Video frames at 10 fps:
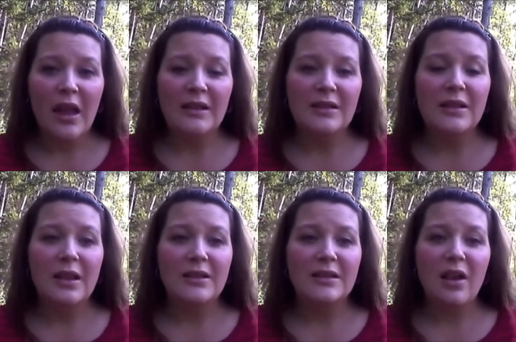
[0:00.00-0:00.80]
and
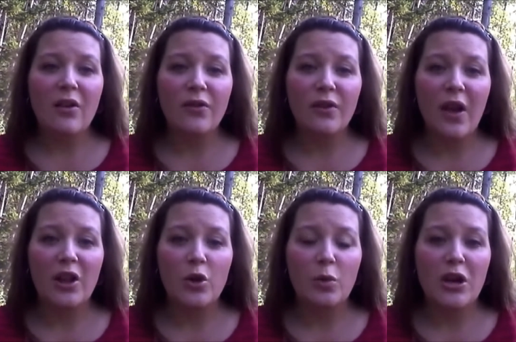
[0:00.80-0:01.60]

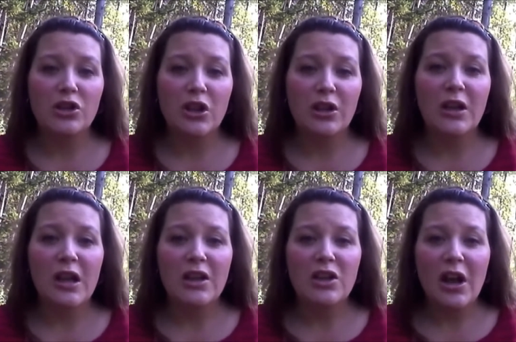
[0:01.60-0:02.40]
self-evaluation,
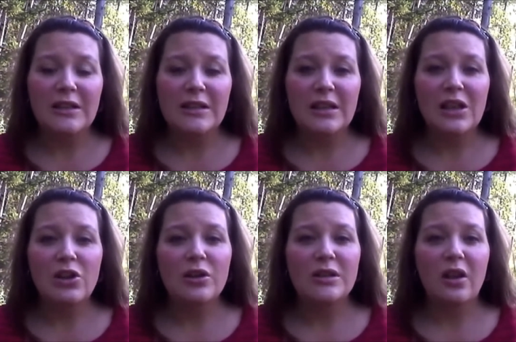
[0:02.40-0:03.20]
not seeing
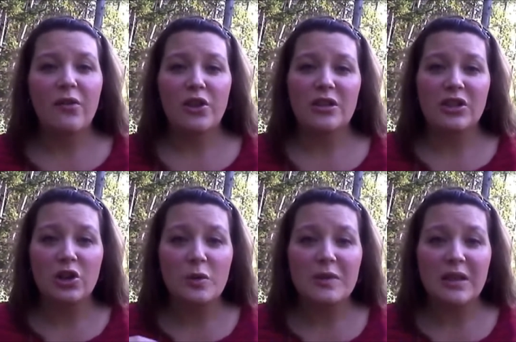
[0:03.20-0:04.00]
yourself in the
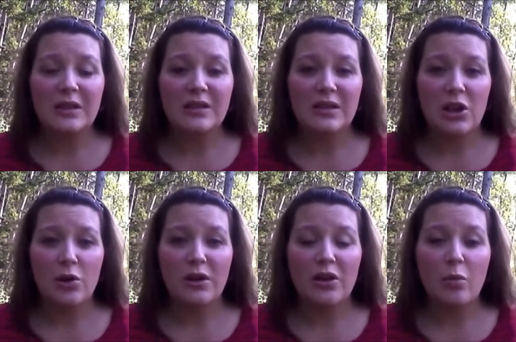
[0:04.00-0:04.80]
circumstances that
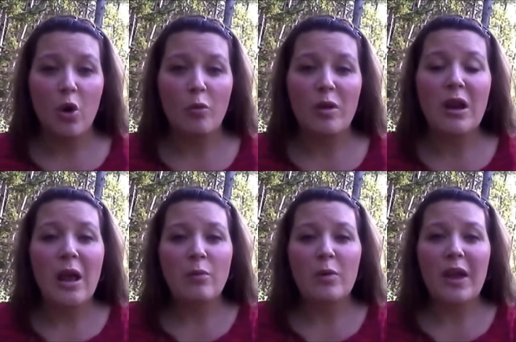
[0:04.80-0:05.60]
you're in the moment,
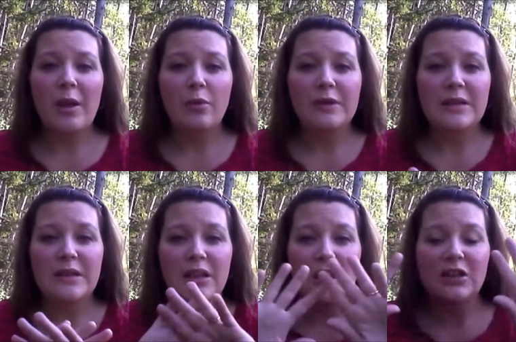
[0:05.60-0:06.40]
but able to
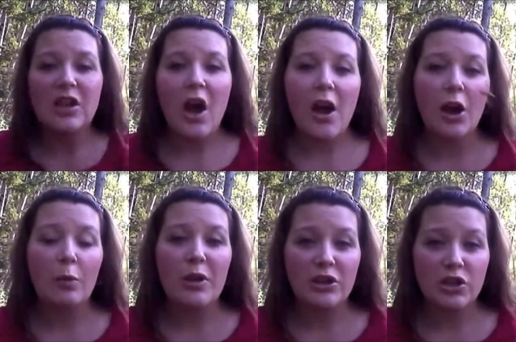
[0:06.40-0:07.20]
see the entire
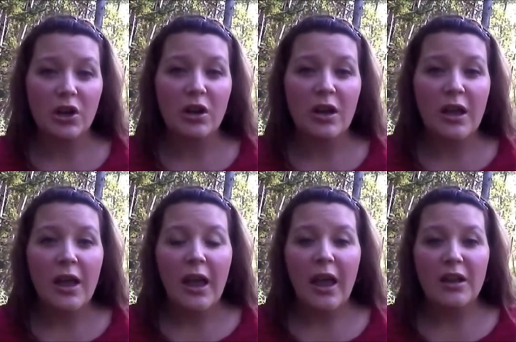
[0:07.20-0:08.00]
picture.
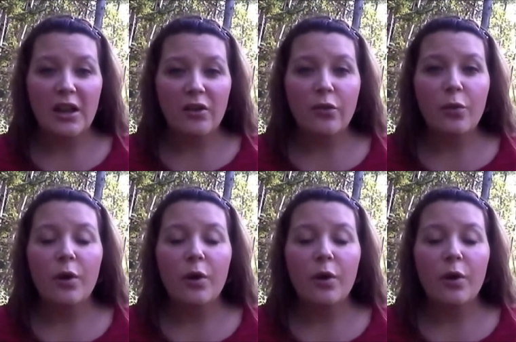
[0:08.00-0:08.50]
And if